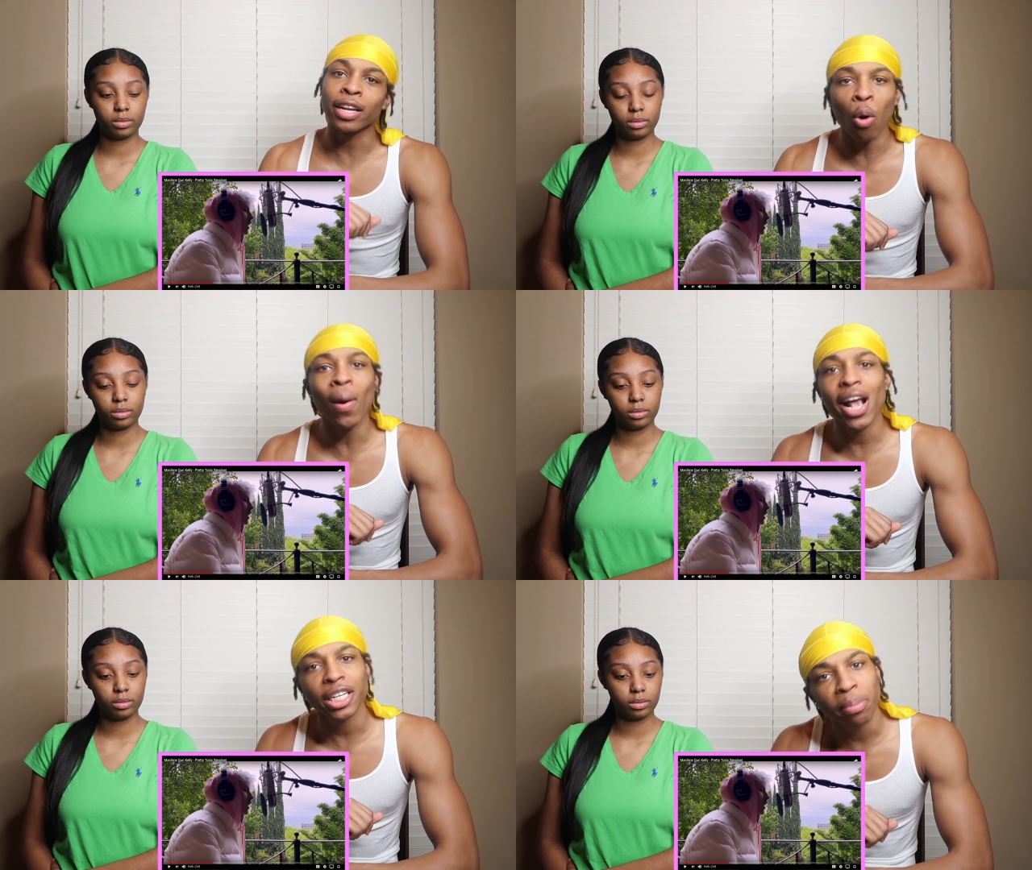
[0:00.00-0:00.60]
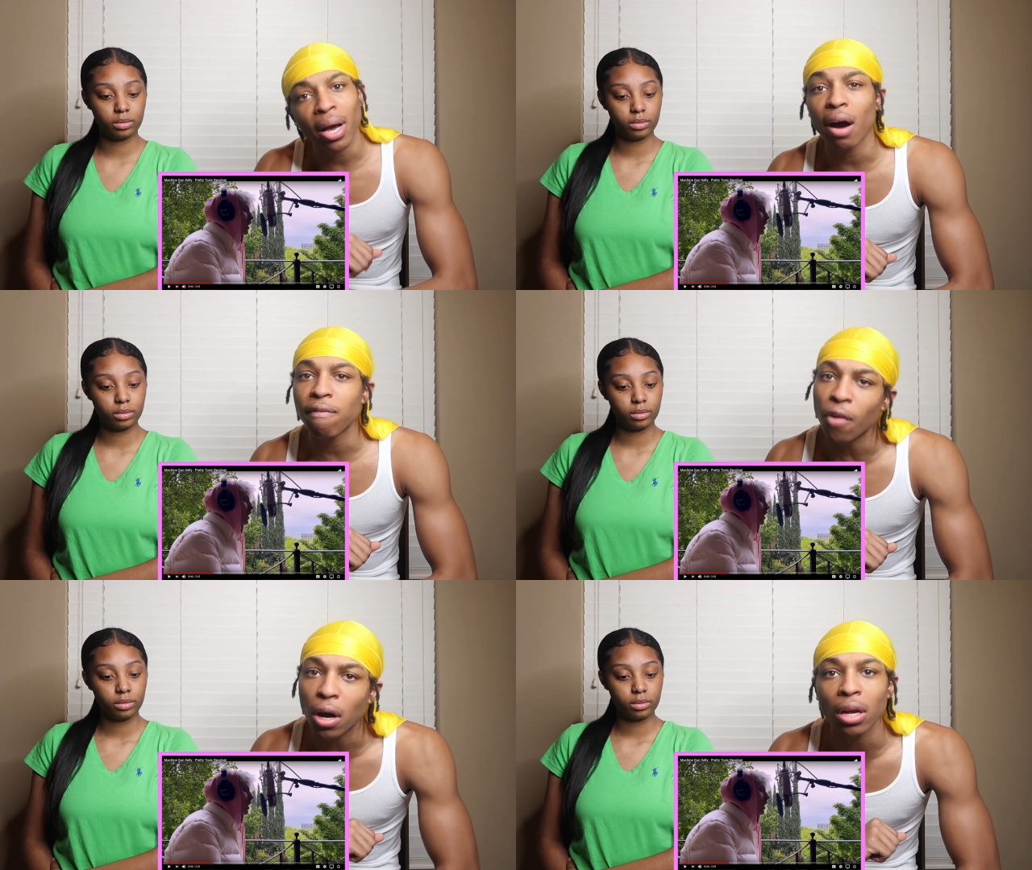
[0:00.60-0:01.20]
Speaker 1: Don't ask me
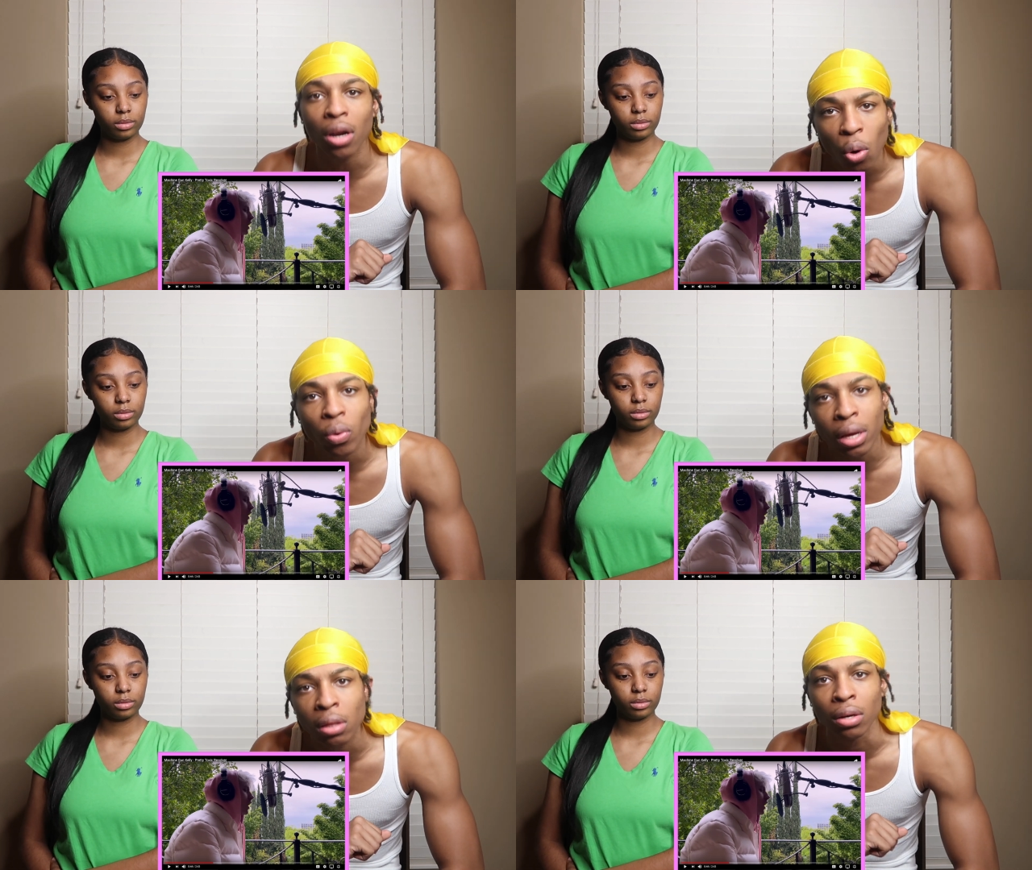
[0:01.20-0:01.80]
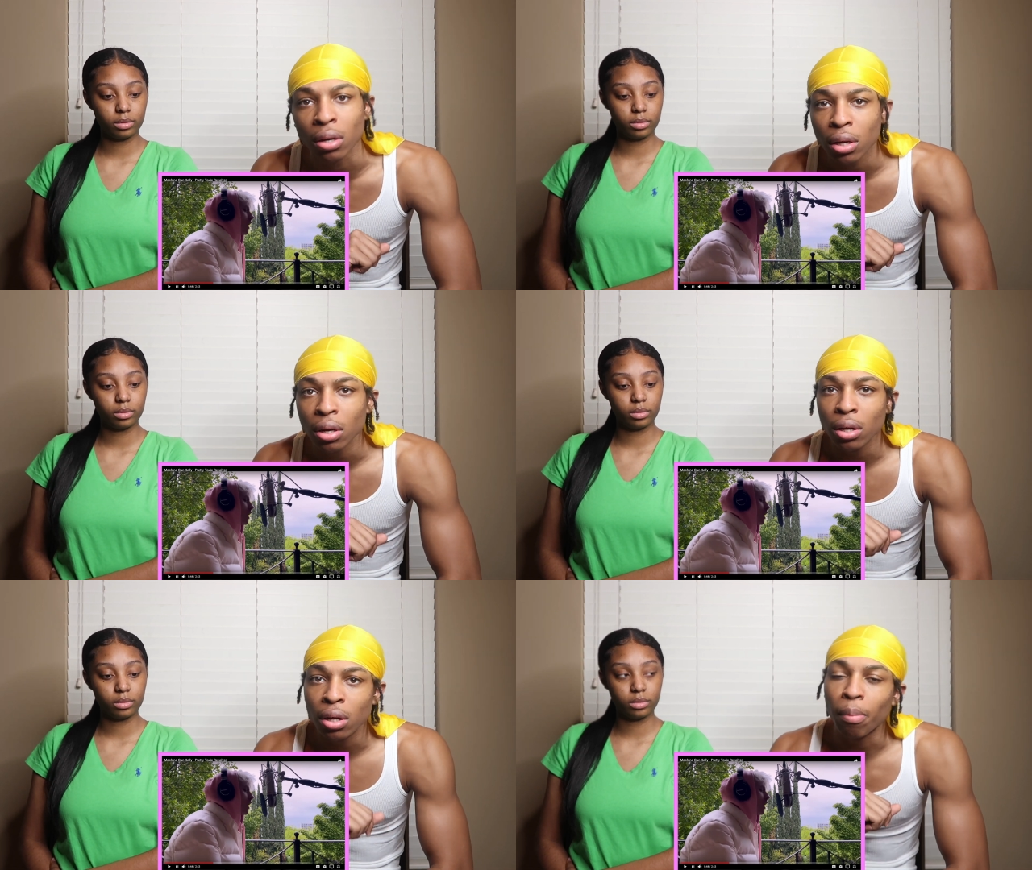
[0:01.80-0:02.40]
how I fucking know neither.
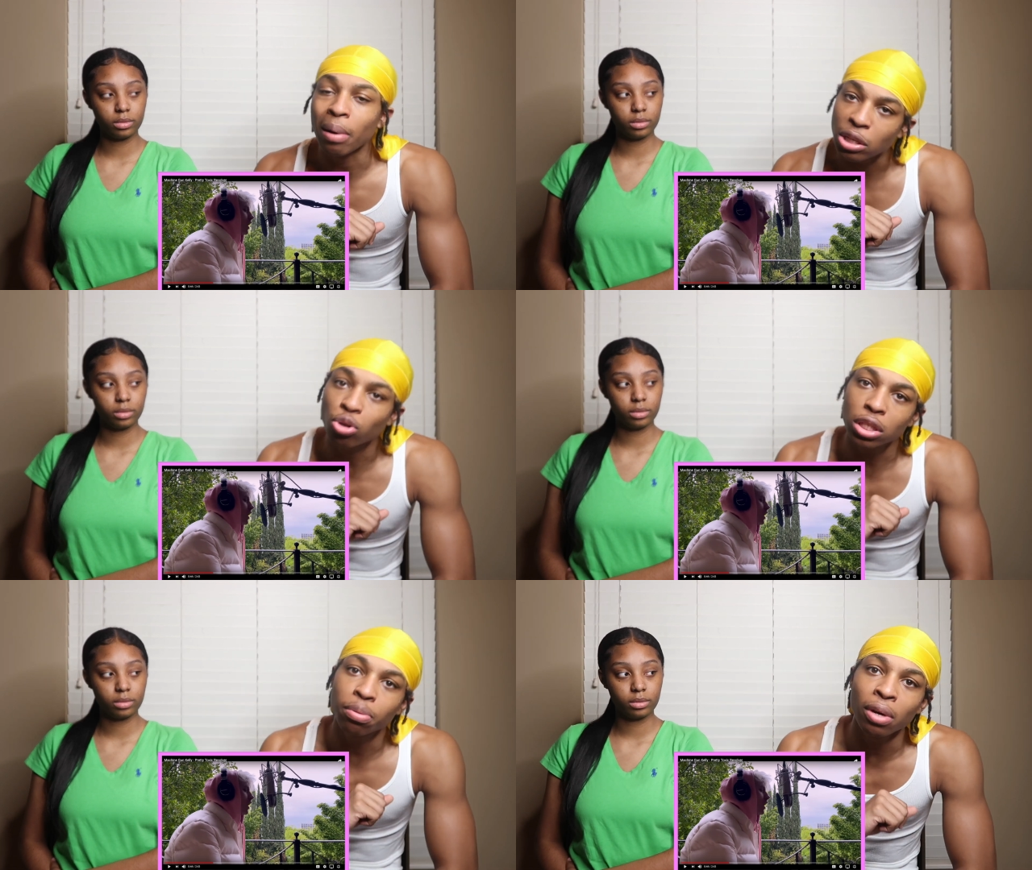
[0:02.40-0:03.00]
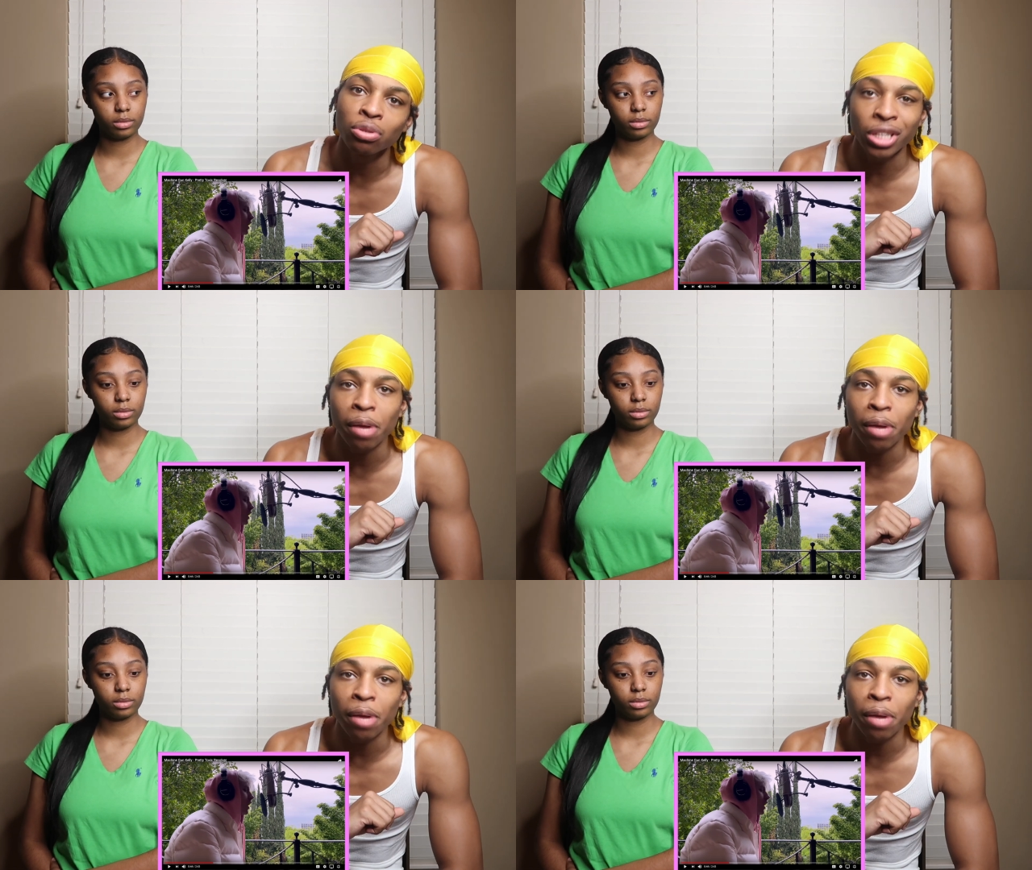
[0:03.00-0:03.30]
But trust me on